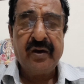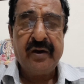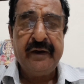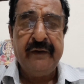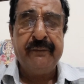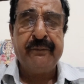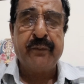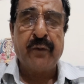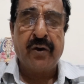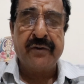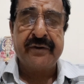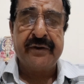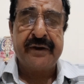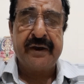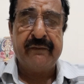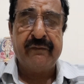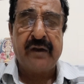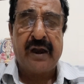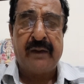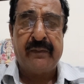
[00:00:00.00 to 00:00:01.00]
If
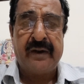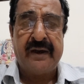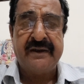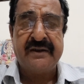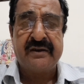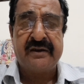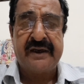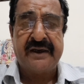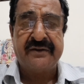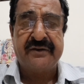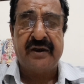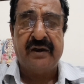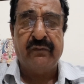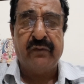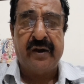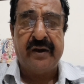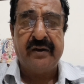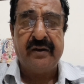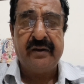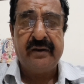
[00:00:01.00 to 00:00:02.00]
positive gamma is less than
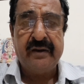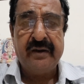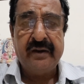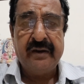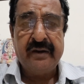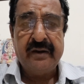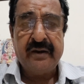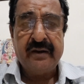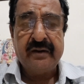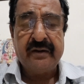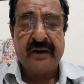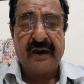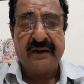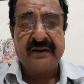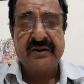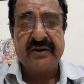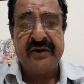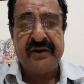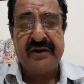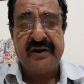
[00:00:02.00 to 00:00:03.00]
1,
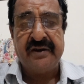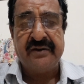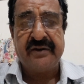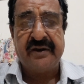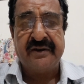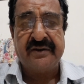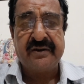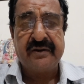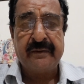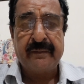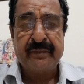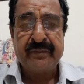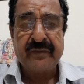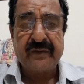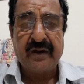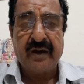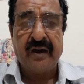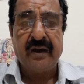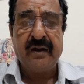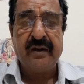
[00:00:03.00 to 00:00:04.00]
the series is
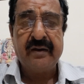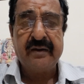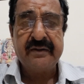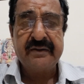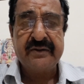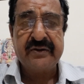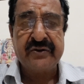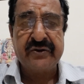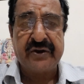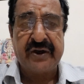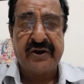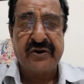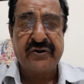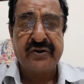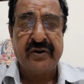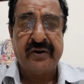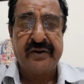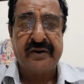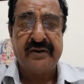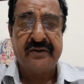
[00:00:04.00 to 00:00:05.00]
a
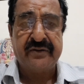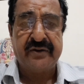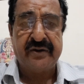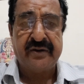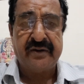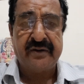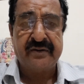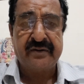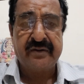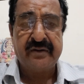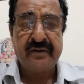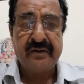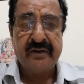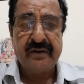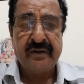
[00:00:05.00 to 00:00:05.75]
stationary series.